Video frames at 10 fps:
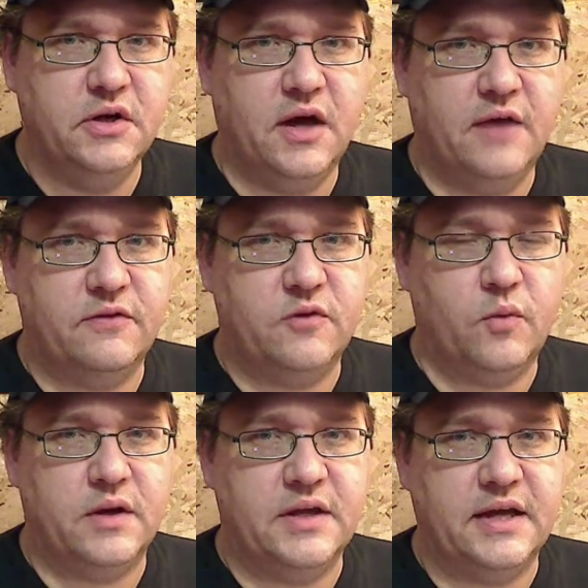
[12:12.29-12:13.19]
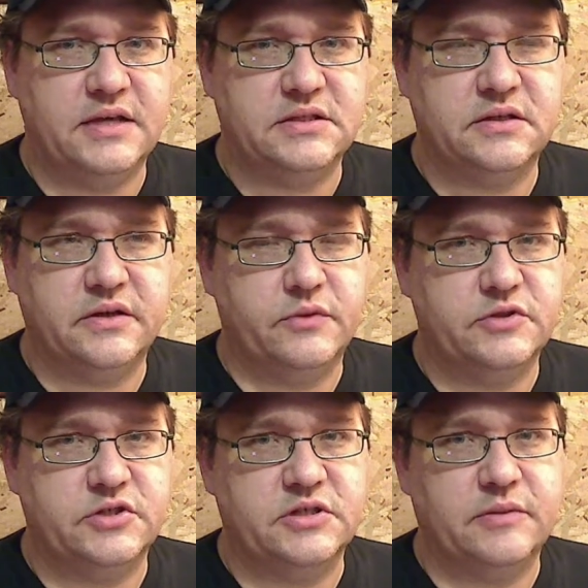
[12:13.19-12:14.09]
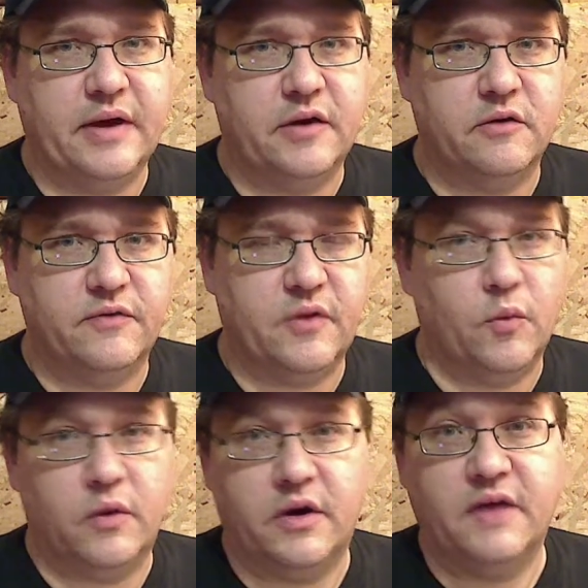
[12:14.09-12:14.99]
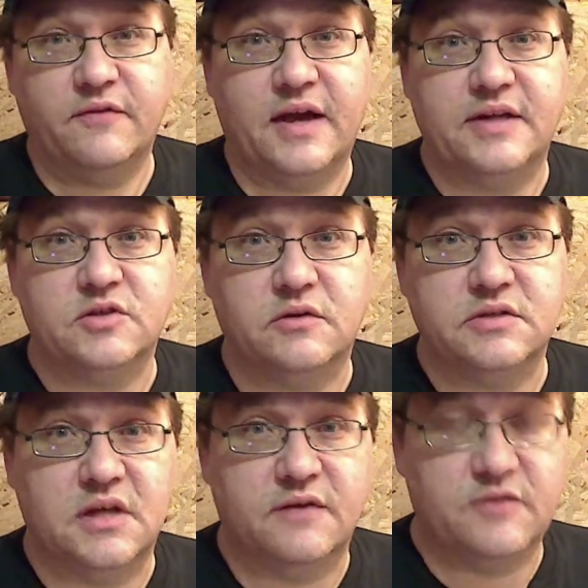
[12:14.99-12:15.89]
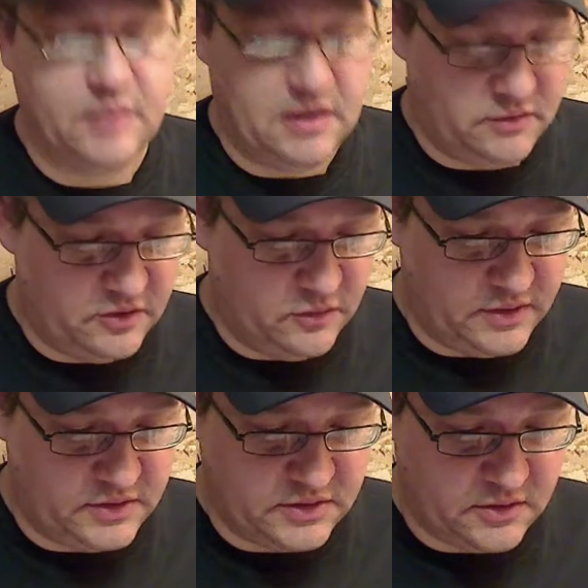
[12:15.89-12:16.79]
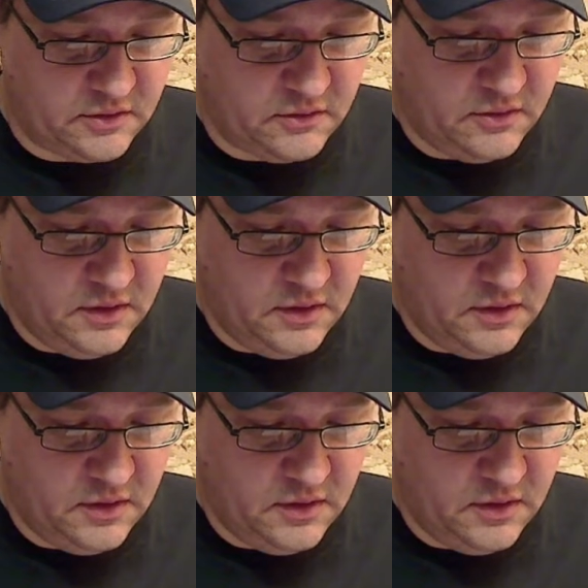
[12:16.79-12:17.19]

I think the one case it was just a matter of there weren't enough guys close enough to be able to do it. So.